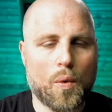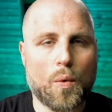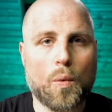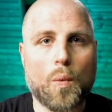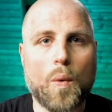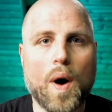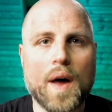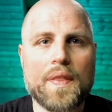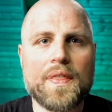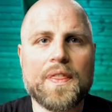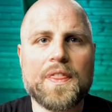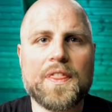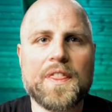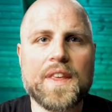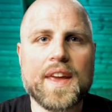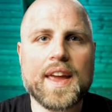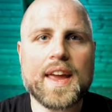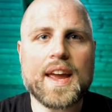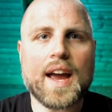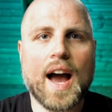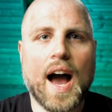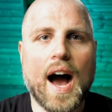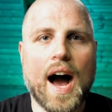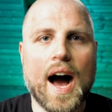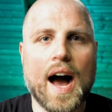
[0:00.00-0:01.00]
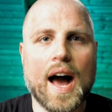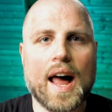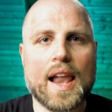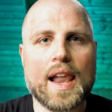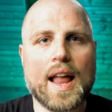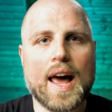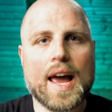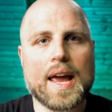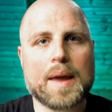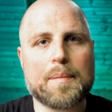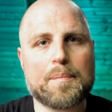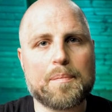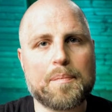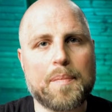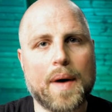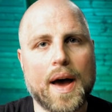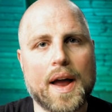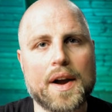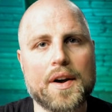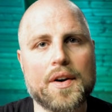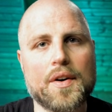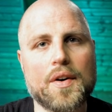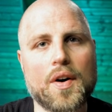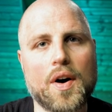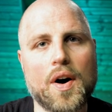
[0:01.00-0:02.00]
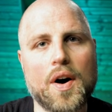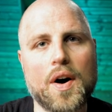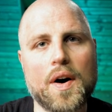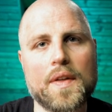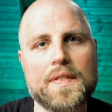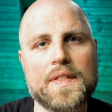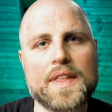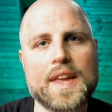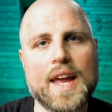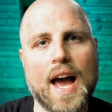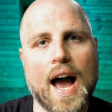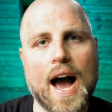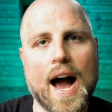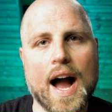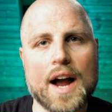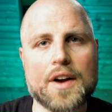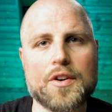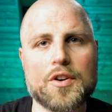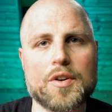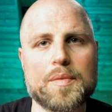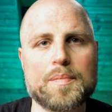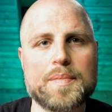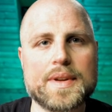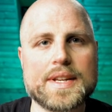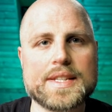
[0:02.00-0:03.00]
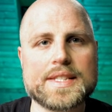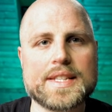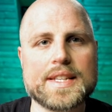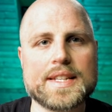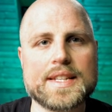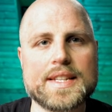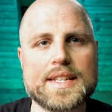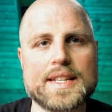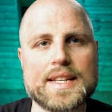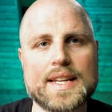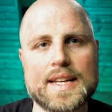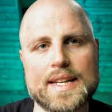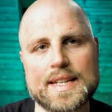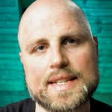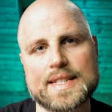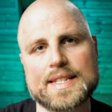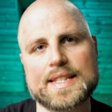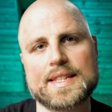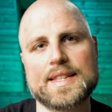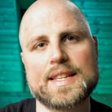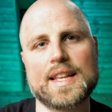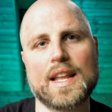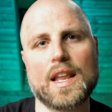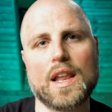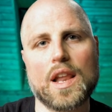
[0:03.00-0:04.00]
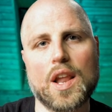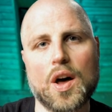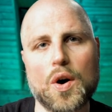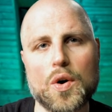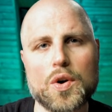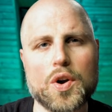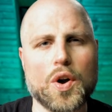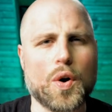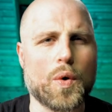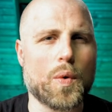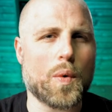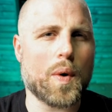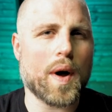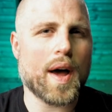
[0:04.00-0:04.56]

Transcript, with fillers: One thing I like better on the AQOR BCD is the logo.